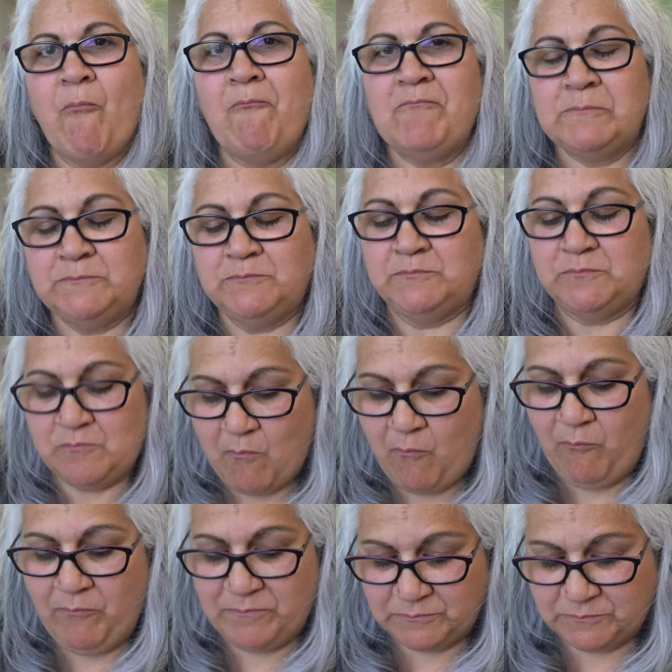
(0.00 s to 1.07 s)
Pretty good?
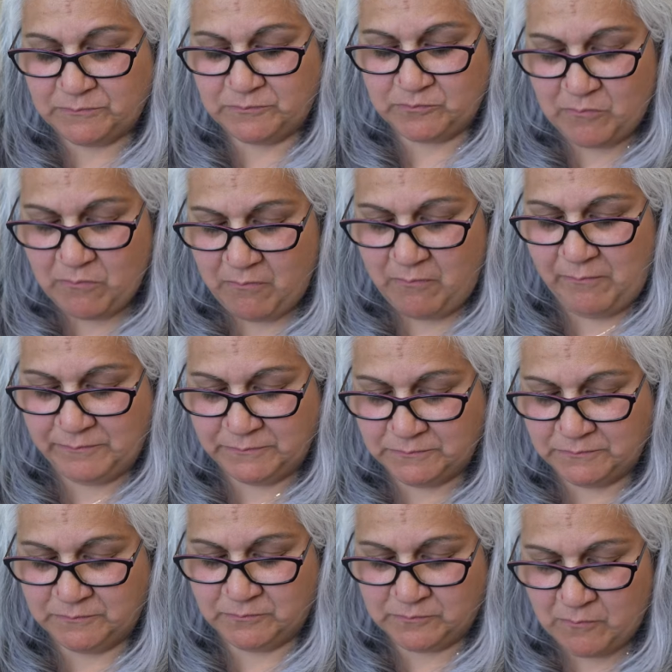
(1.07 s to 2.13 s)
Mm -hmm. What, what,
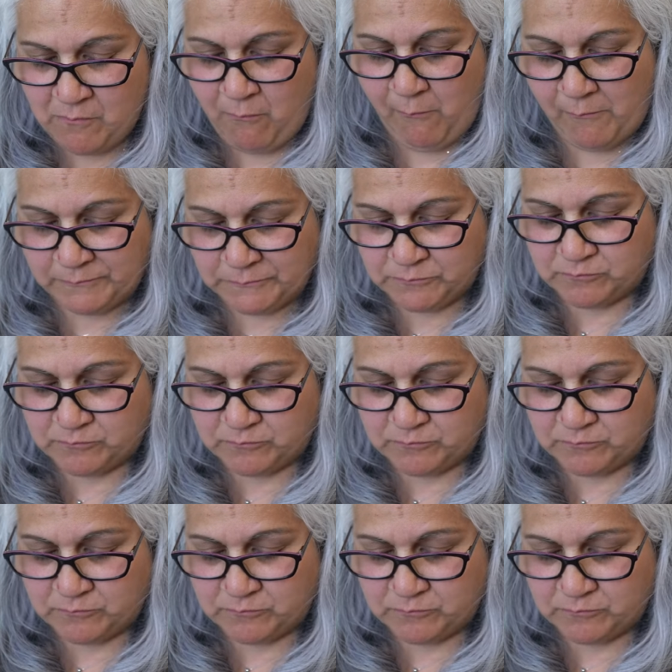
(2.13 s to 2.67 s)
what hits you first?